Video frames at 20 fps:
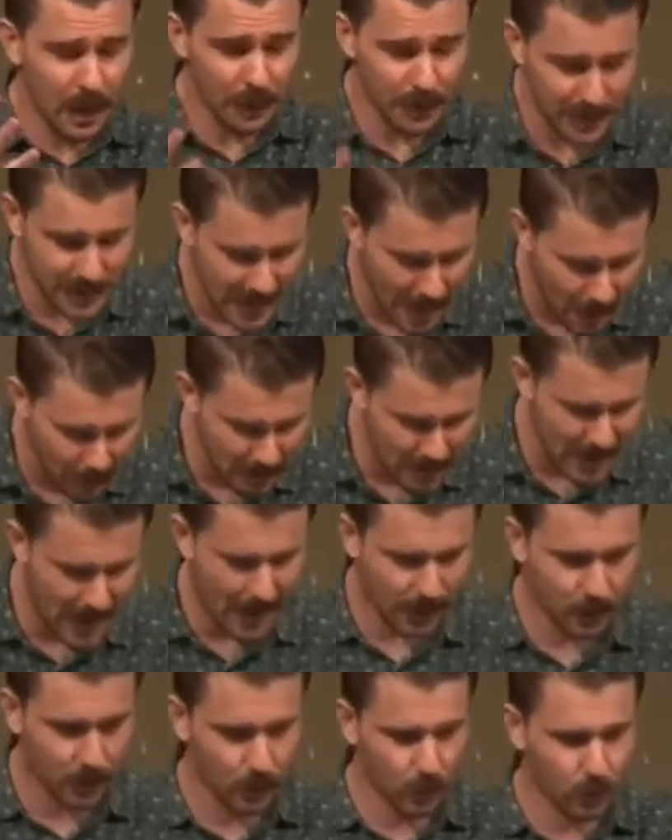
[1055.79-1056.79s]
the
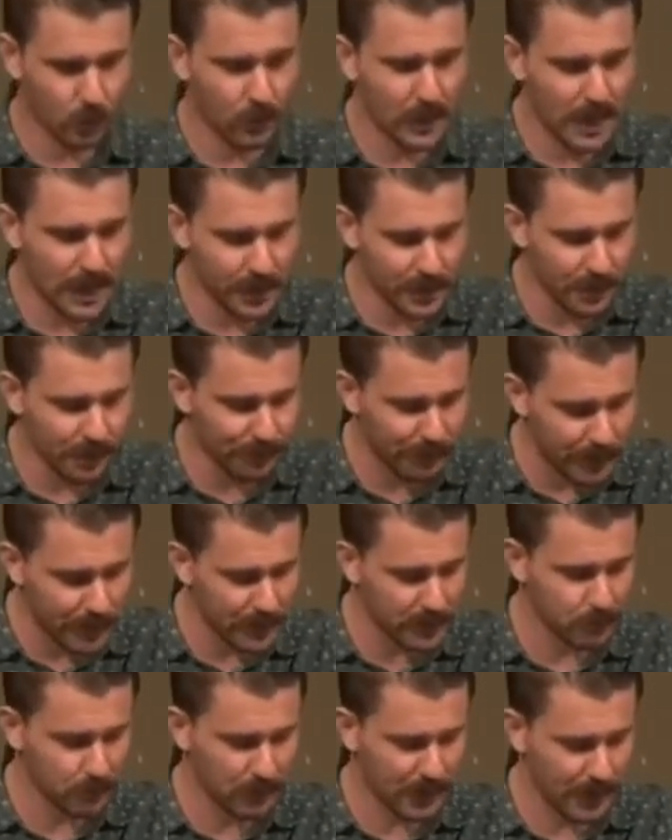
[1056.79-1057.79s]
tabernacle in the
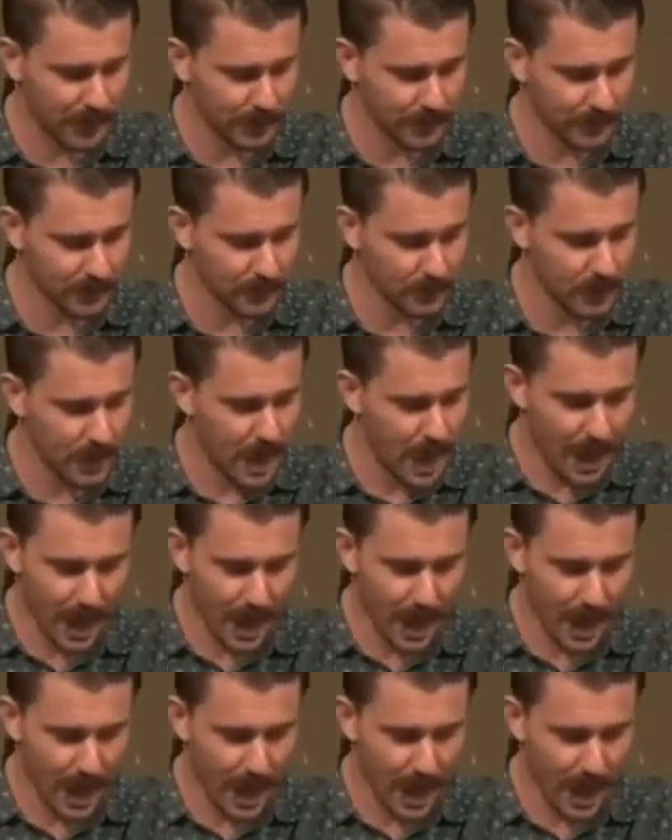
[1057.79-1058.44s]
first place.